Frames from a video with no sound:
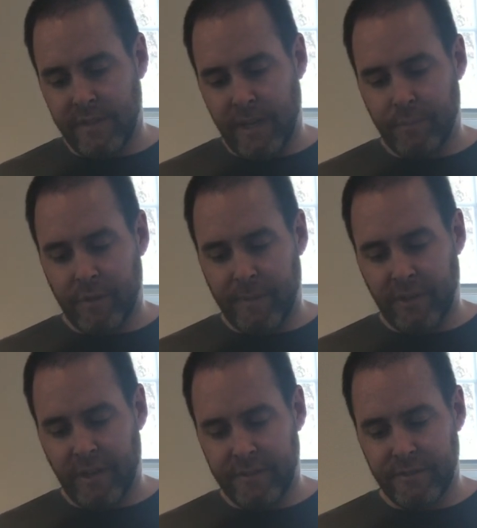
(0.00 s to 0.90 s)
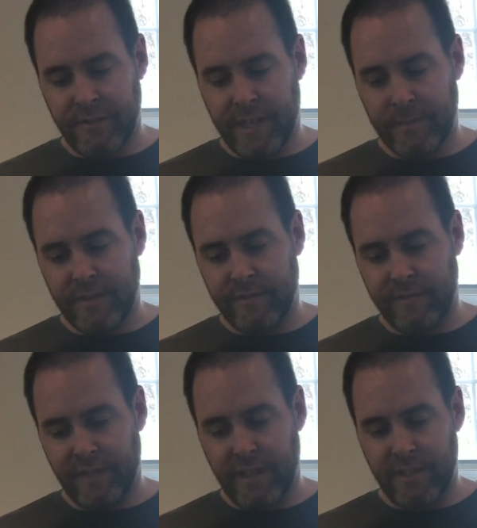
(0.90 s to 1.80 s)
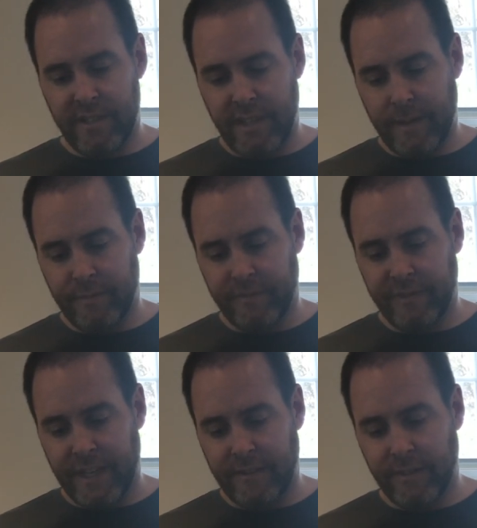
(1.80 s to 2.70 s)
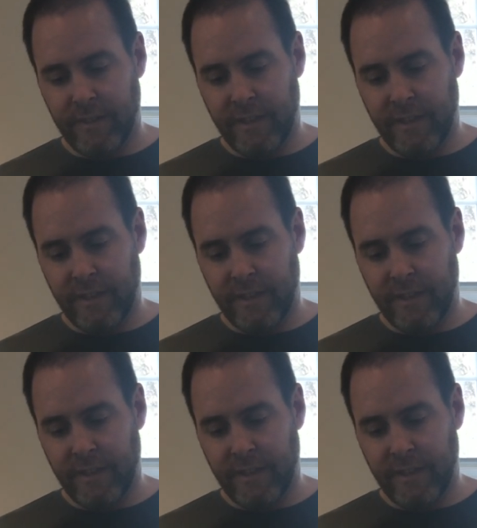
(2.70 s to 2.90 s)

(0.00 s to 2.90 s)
I put about 100 grams of each type of flour